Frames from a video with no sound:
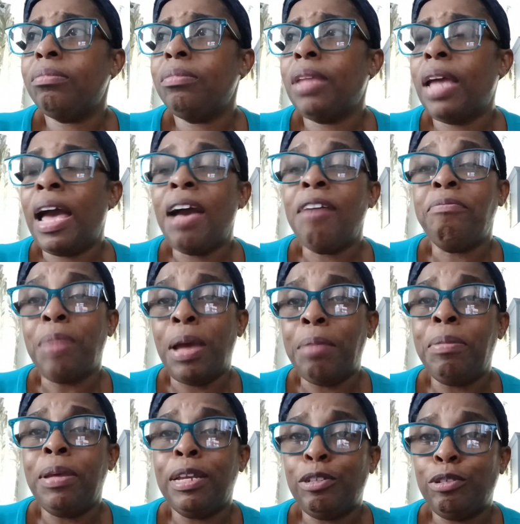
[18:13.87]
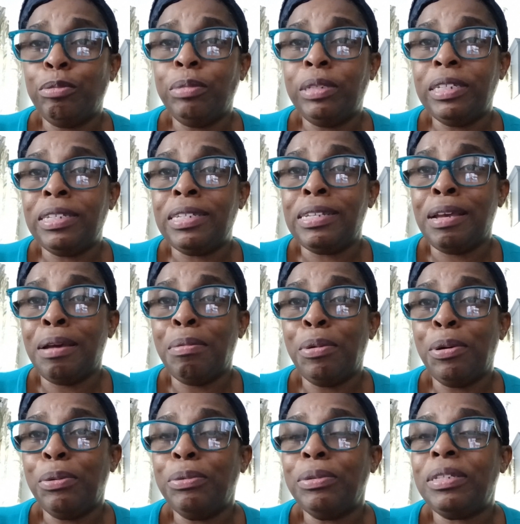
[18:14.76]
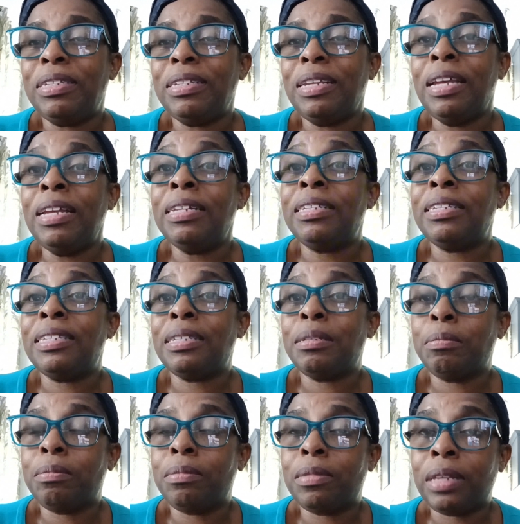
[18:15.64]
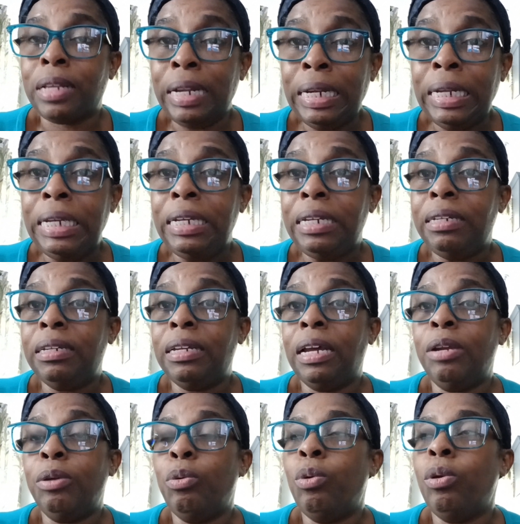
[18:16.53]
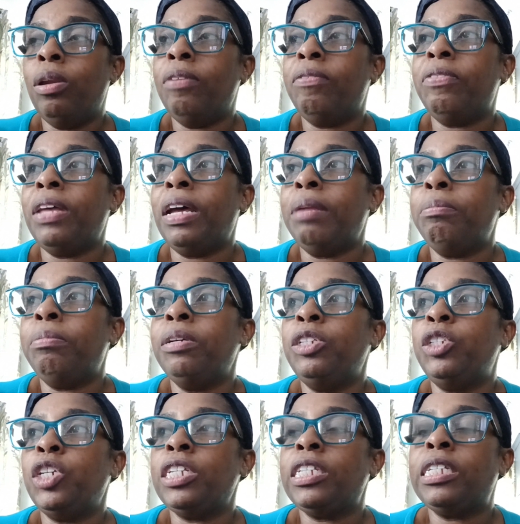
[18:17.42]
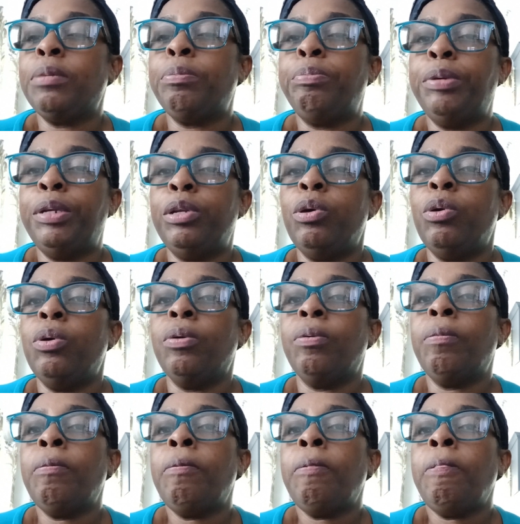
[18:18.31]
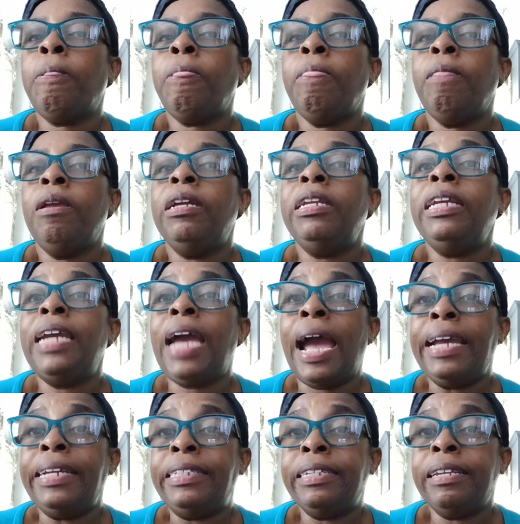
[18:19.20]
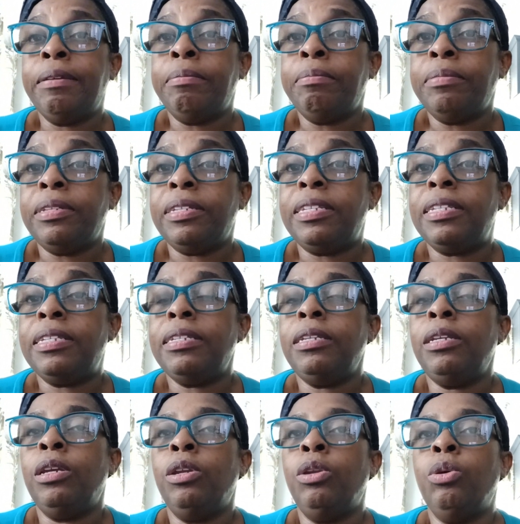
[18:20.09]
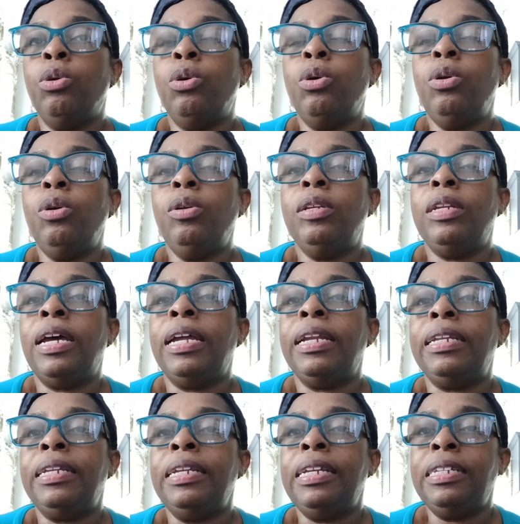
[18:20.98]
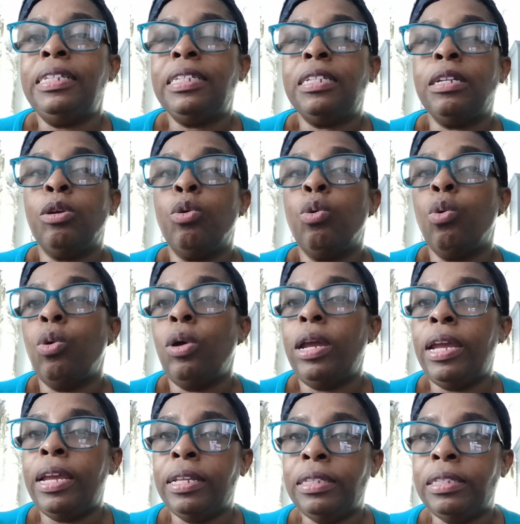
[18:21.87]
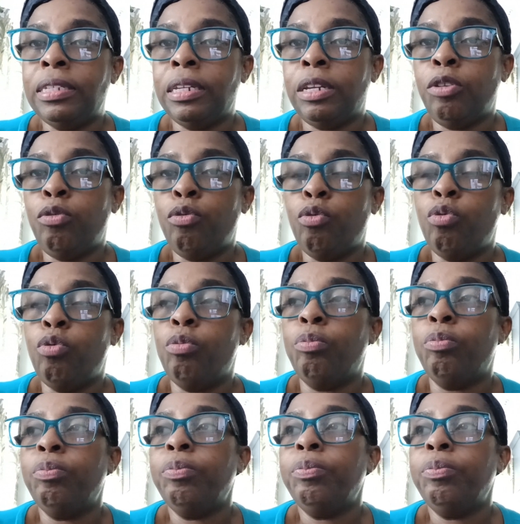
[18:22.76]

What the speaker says: I have my bedroom to say about. It's cleaned and all of that, but just to put on the items, you know, that needs to go into the room.